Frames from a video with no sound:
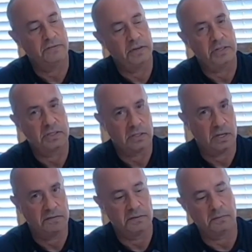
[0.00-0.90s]
very
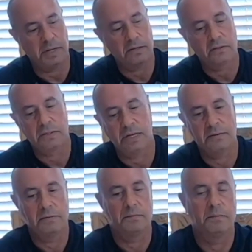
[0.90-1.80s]
soft
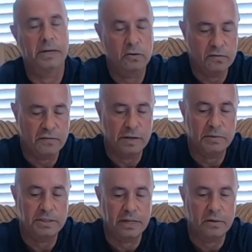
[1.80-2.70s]
microfiber
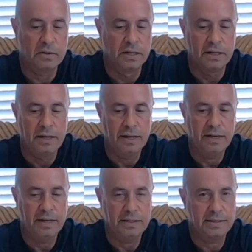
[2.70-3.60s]
towel,
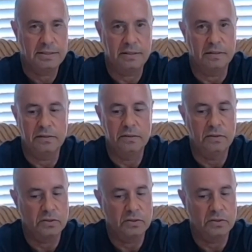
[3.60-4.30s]
and that's it. There's